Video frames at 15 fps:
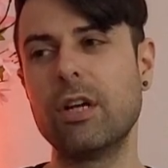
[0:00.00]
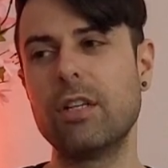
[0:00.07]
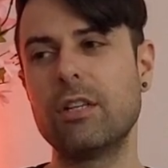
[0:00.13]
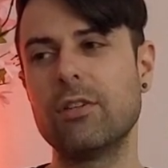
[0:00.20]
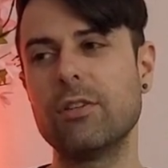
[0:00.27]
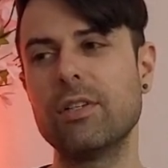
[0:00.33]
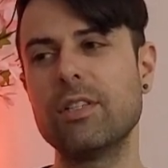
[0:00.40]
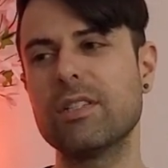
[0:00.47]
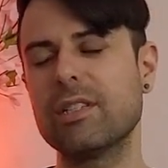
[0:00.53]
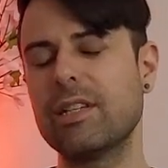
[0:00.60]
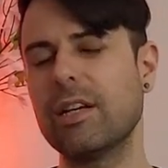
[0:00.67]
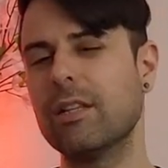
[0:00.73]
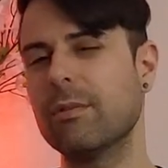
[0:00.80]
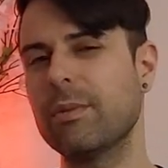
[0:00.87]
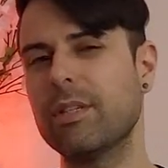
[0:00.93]
There is an
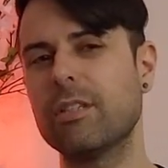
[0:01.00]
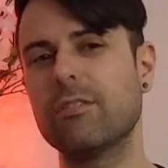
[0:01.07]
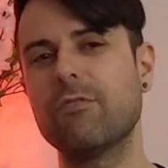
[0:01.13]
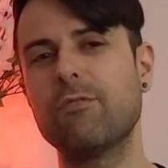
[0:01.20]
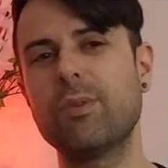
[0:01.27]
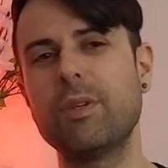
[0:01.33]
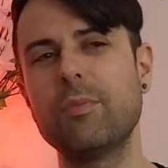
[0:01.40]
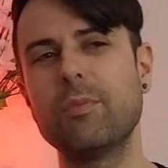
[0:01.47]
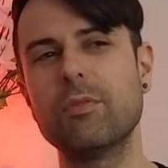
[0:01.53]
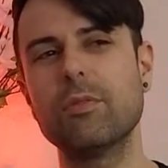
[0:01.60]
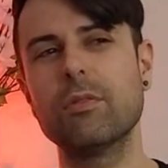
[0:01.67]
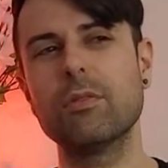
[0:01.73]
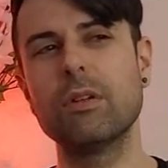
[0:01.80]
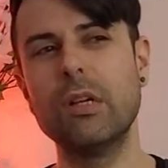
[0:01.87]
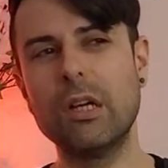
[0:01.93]
element of
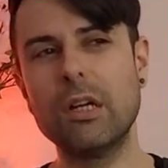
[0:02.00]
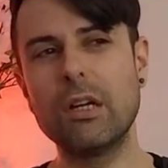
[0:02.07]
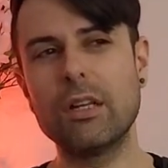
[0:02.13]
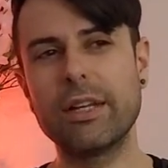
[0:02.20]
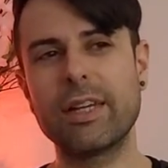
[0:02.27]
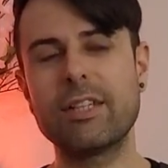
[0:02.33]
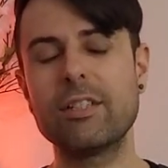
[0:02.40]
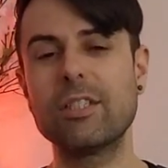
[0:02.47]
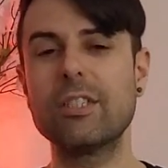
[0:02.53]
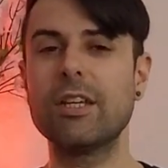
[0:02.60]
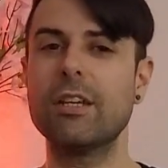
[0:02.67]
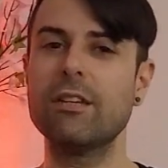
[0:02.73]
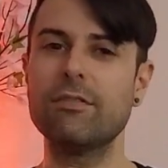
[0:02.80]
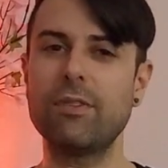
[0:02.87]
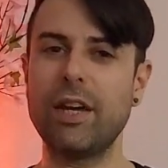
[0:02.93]
people like
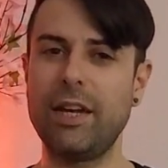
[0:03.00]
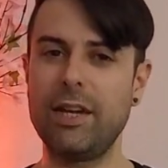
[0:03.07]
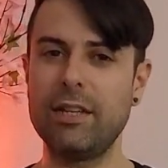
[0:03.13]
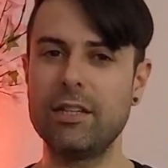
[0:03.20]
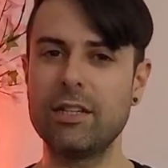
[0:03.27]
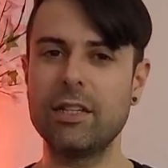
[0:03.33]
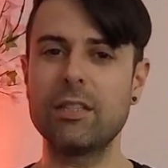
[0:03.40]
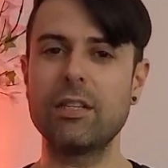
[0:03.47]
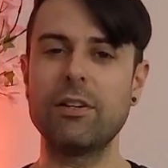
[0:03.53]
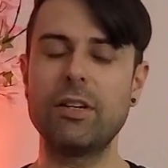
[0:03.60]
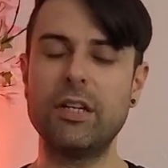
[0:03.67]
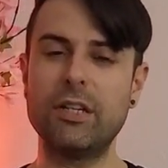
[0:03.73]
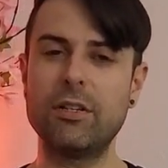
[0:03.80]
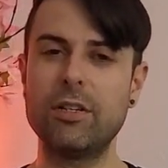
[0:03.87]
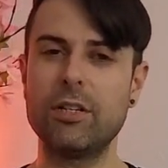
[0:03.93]
instead of handling their
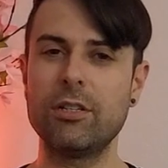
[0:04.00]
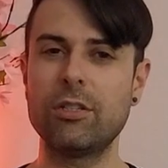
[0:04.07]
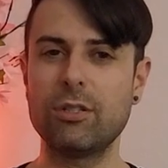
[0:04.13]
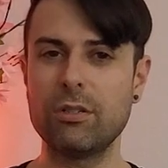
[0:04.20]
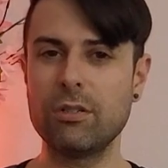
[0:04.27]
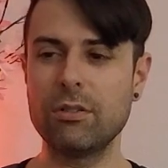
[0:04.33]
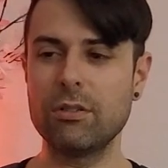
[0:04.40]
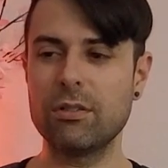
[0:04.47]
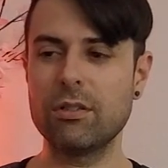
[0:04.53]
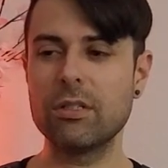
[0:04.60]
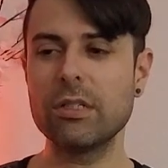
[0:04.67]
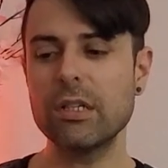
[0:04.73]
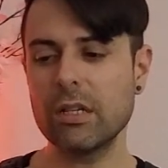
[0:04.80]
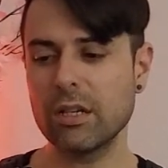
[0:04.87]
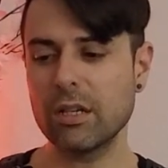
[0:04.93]
inner issues